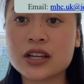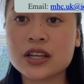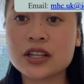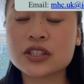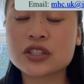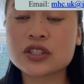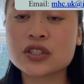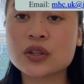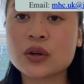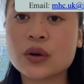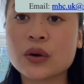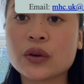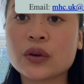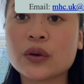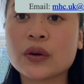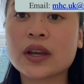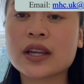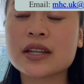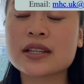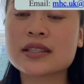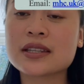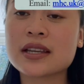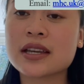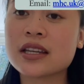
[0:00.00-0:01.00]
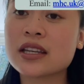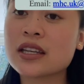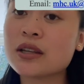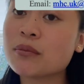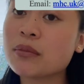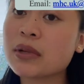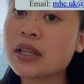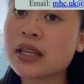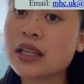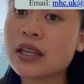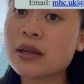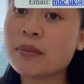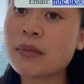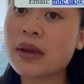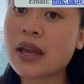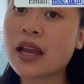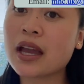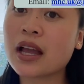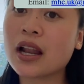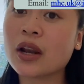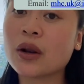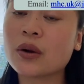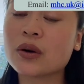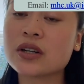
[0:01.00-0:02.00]
So you can send them an
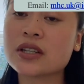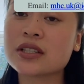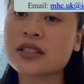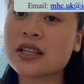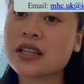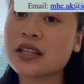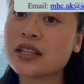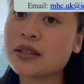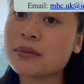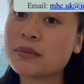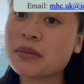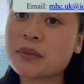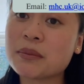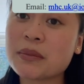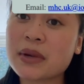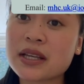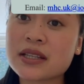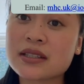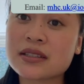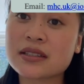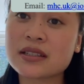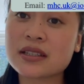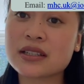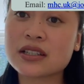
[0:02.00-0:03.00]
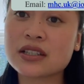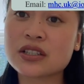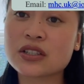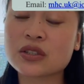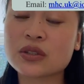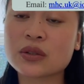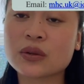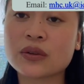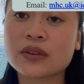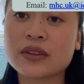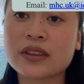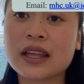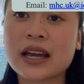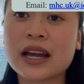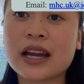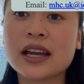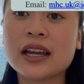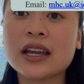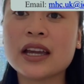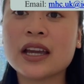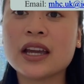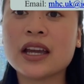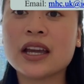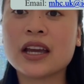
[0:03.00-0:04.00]
email or send them a message so that
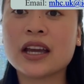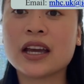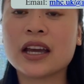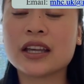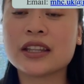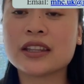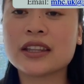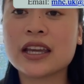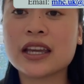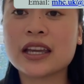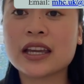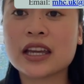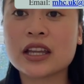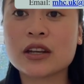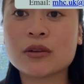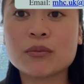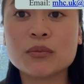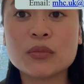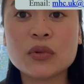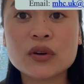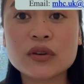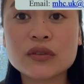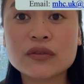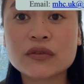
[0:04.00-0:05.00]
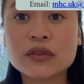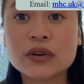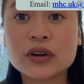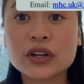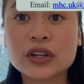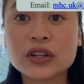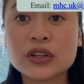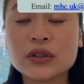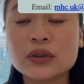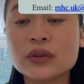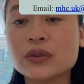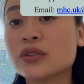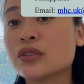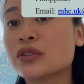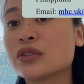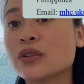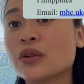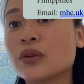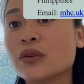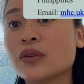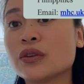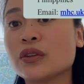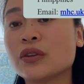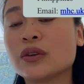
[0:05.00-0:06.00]
they can book for you,
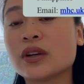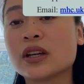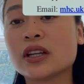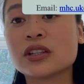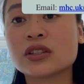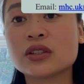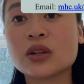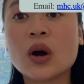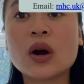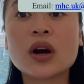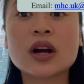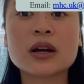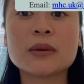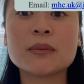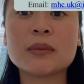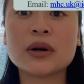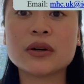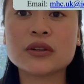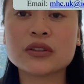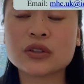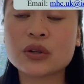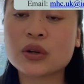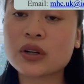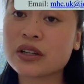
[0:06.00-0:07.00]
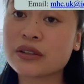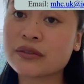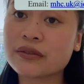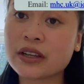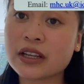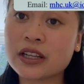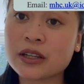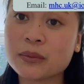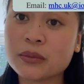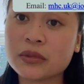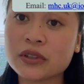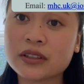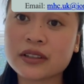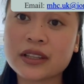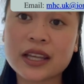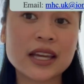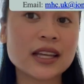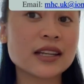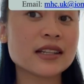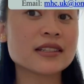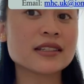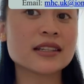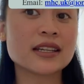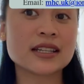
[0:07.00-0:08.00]
so you can talk about your available
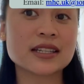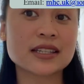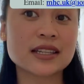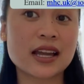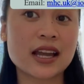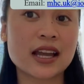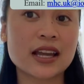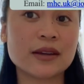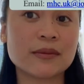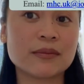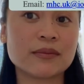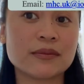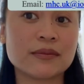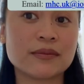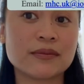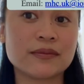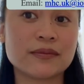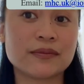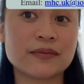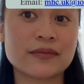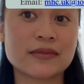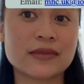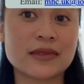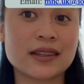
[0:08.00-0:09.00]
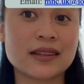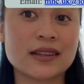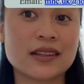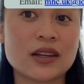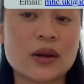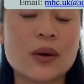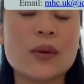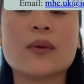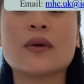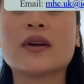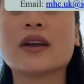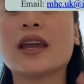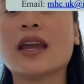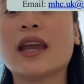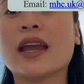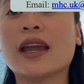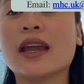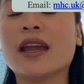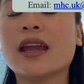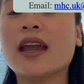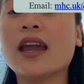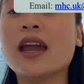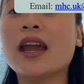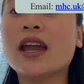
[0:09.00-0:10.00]
dates and time. Okay,
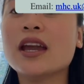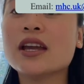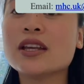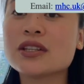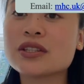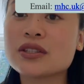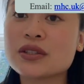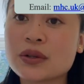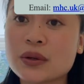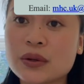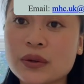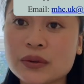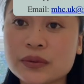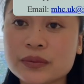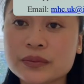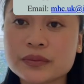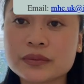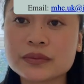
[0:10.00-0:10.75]
so